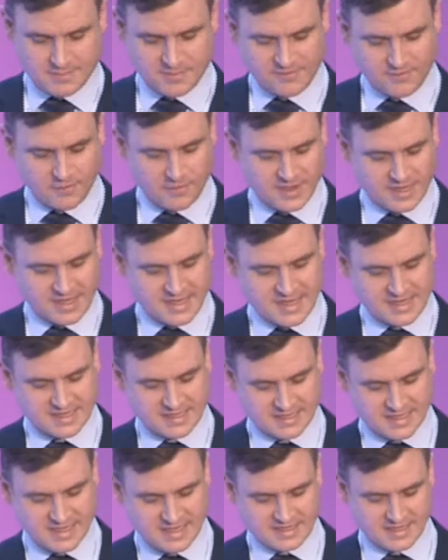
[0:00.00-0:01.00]
before I get
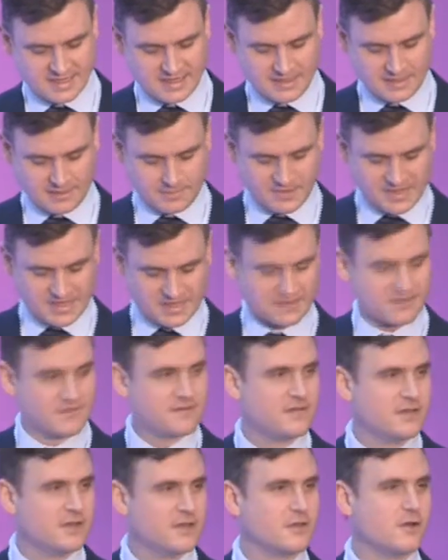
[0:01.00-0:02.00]
into that, a little bit of
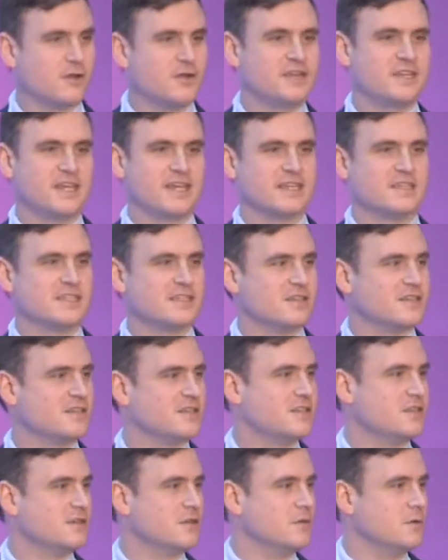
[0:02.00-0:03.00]
context as
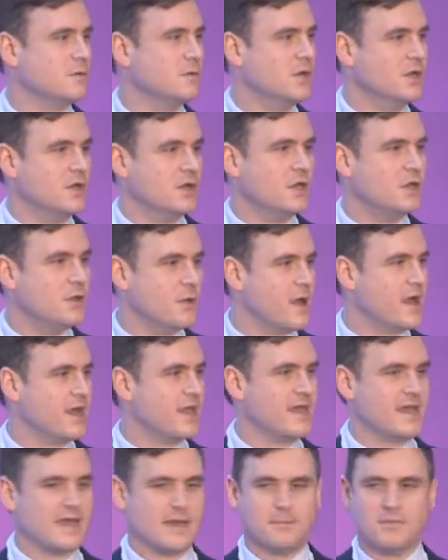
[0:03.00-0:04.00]
to who I
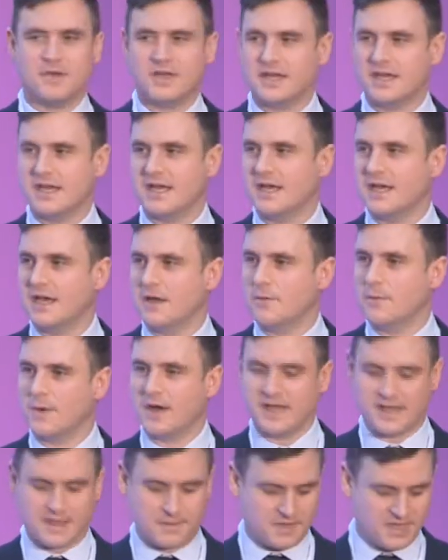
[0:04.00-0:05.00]
am and
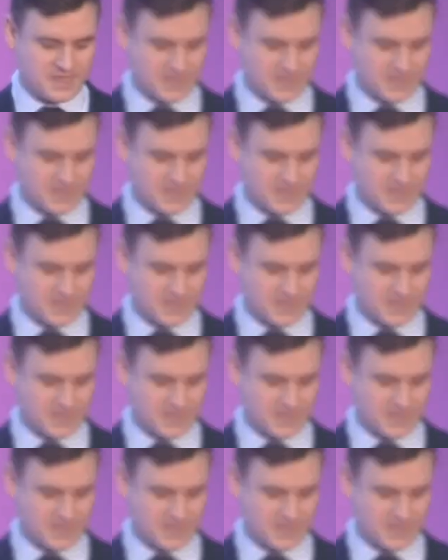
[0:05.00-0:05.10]
why I'm